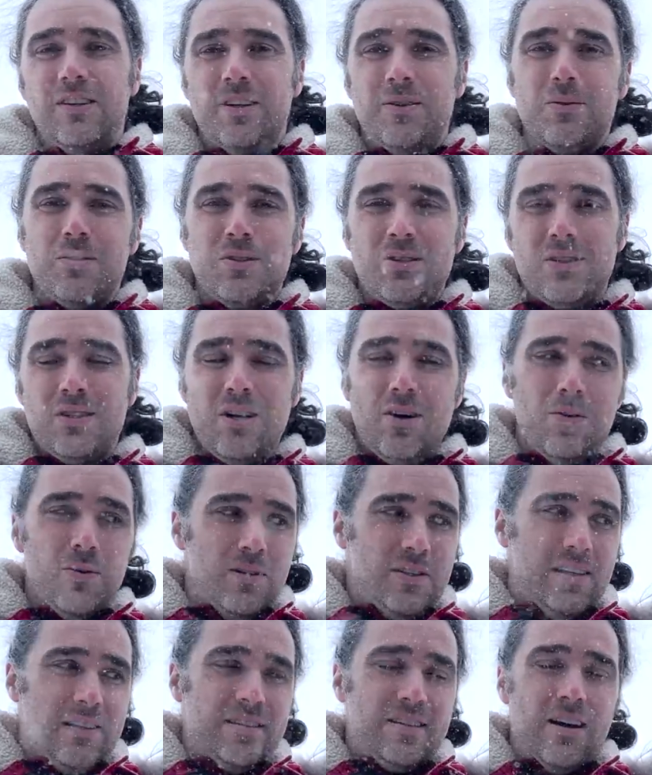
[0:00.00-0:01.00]
it was snow
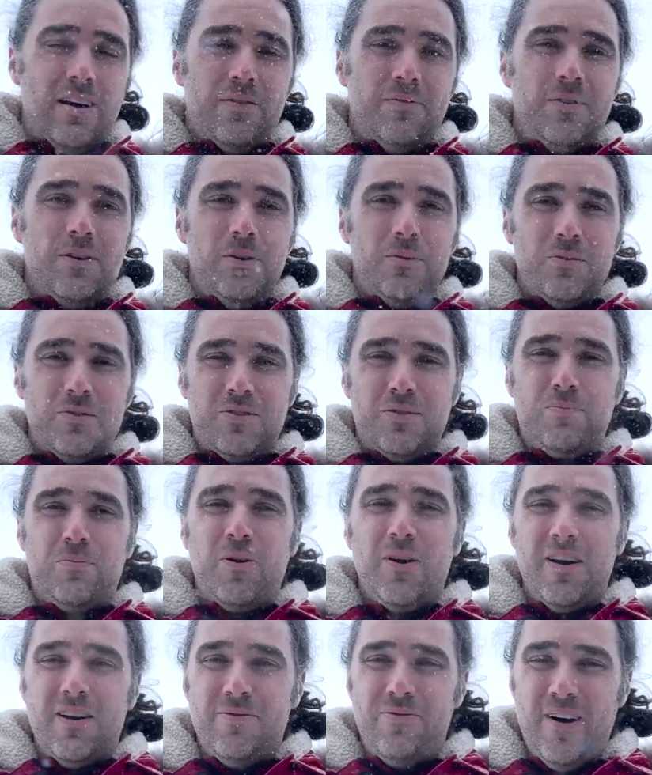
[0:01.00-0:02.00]
as the soft field, which was
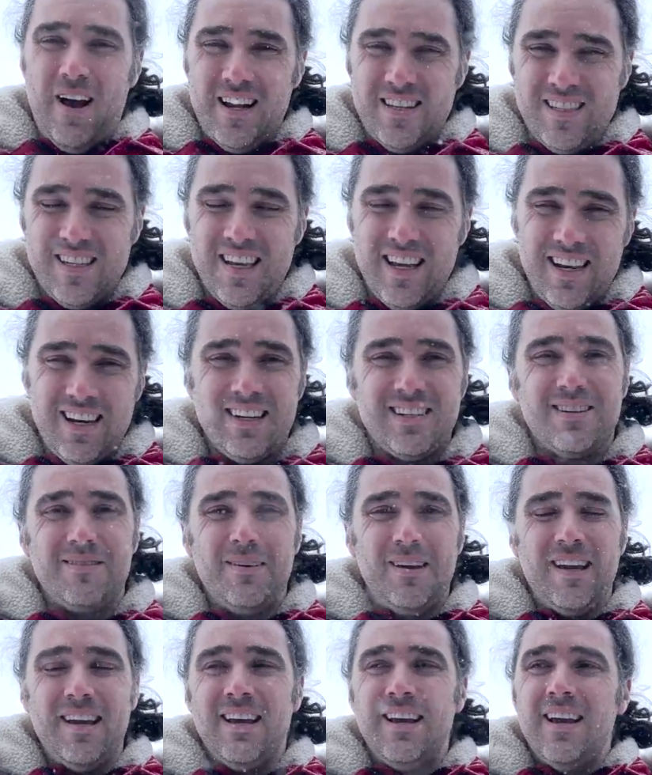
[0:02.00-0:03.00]
pretty fascinating to
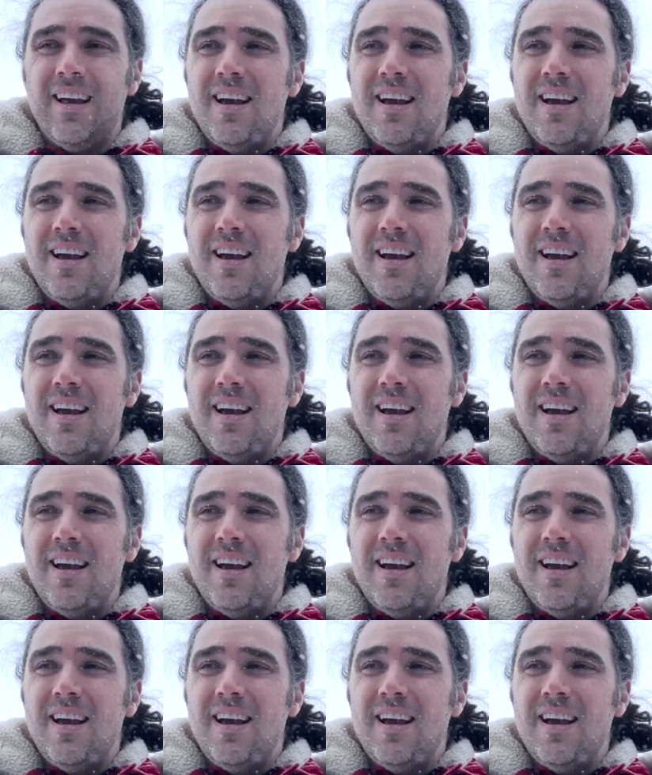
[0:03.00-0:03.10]
me.